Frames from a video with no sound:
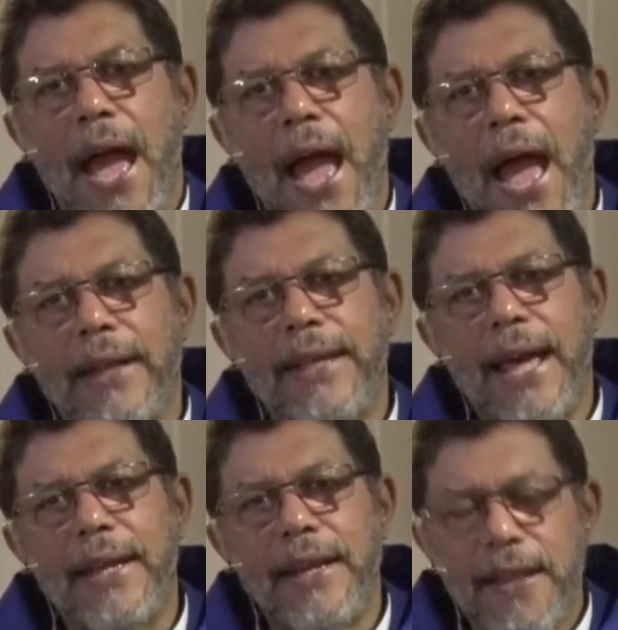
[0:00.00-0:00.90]
And
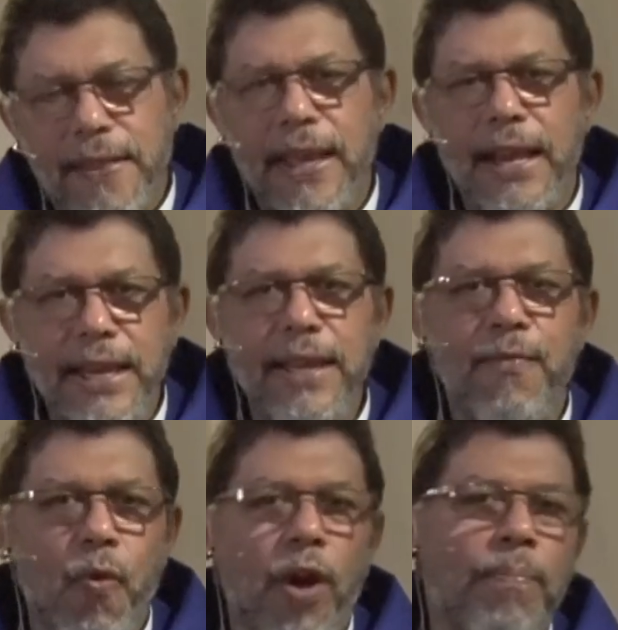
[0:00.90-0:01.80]
then they leave
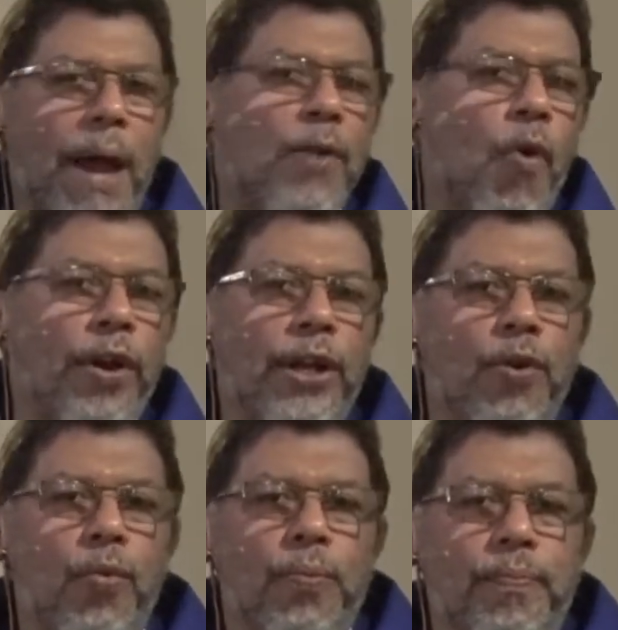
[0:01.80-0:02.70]
one by one and go.